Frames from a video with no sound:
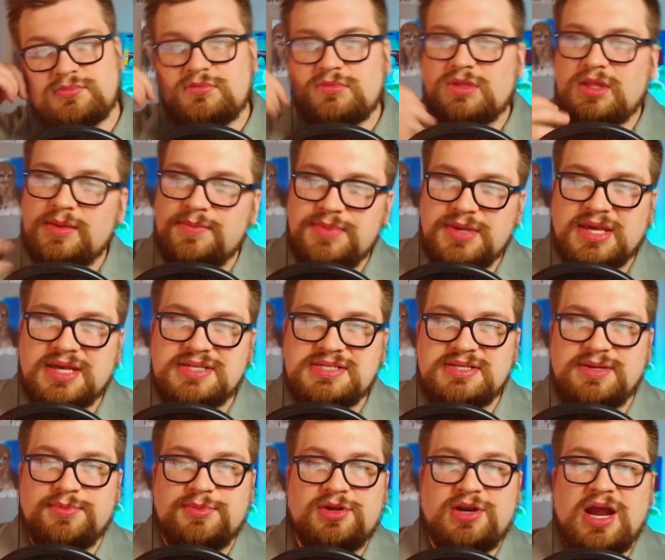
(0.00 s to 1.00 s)
Because
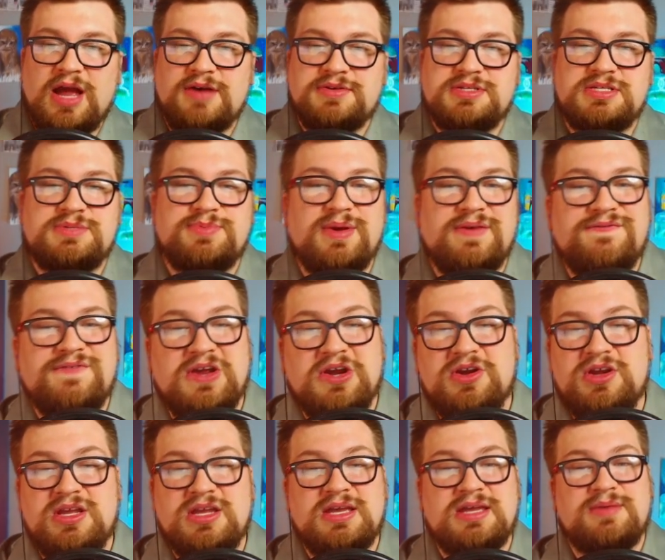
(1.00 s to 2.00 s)
similar houses might vary
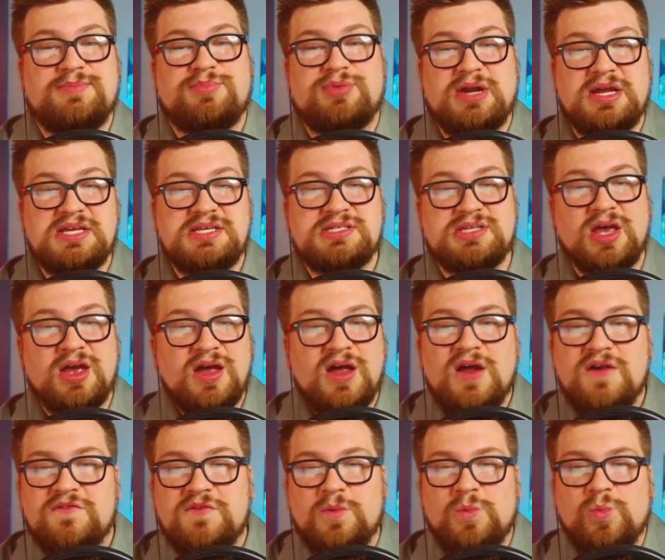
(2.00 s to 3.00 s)
in price
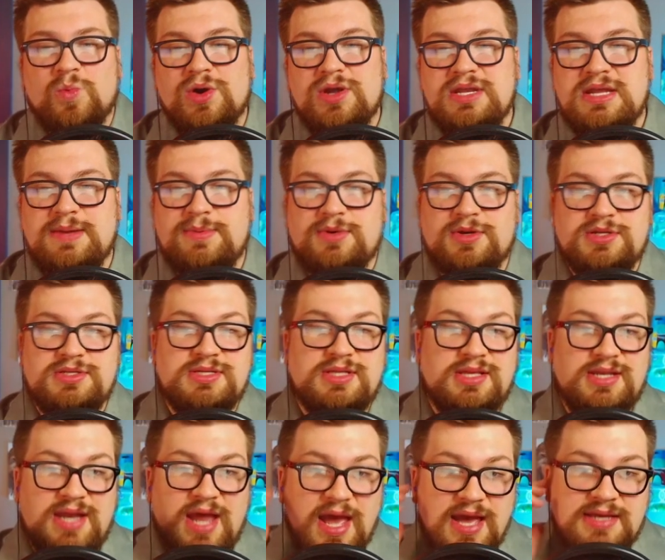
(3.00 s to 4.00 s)
from one neighborhood to the
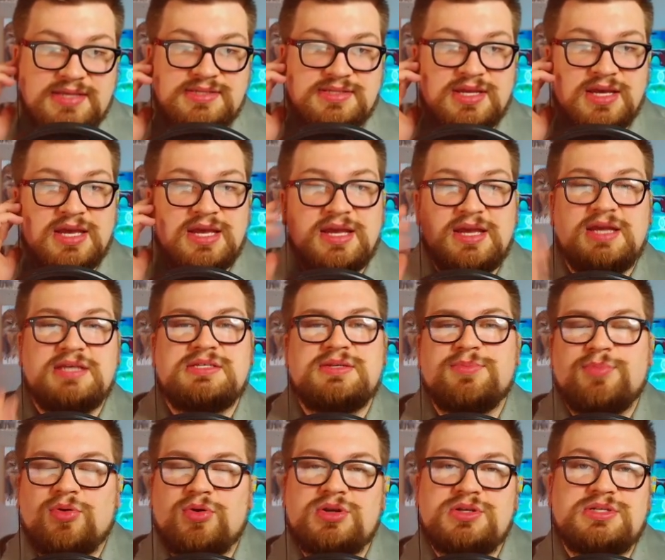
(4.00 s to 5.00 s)
next, it's
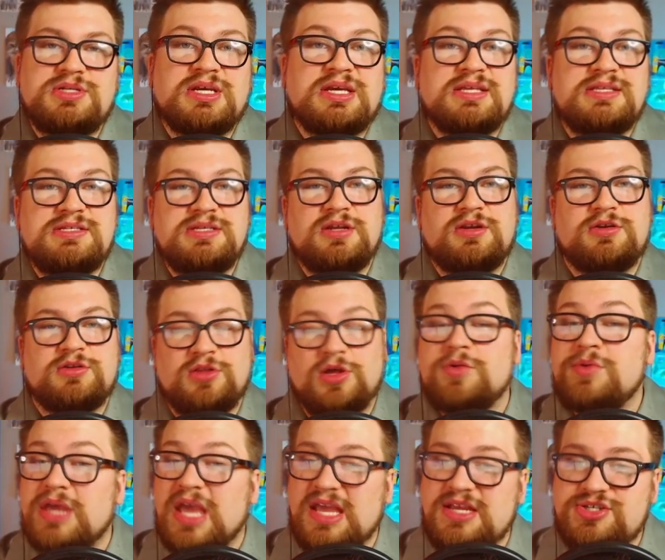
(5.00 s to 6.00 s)
important to consider
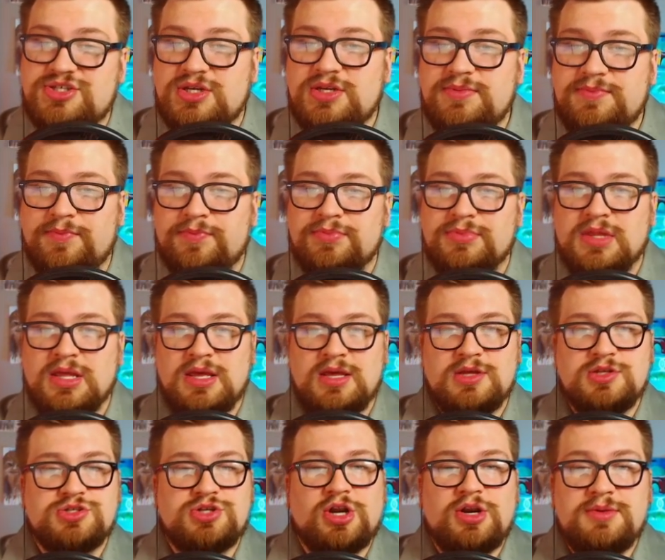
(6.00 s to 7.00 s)
location,
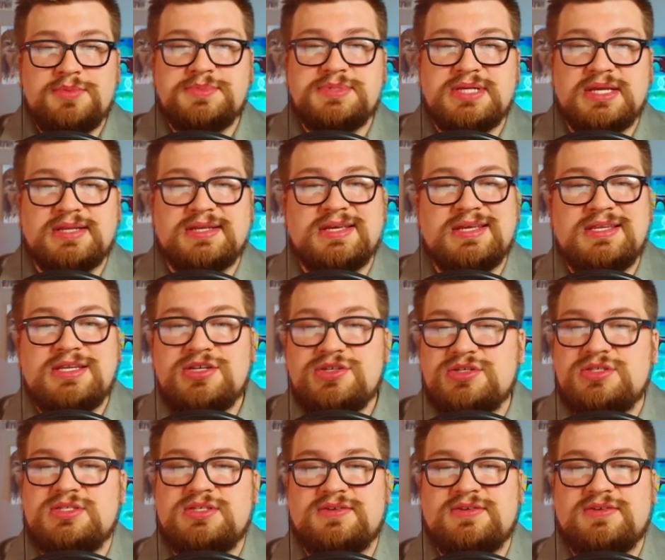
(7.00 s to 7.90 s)
terms and conditions of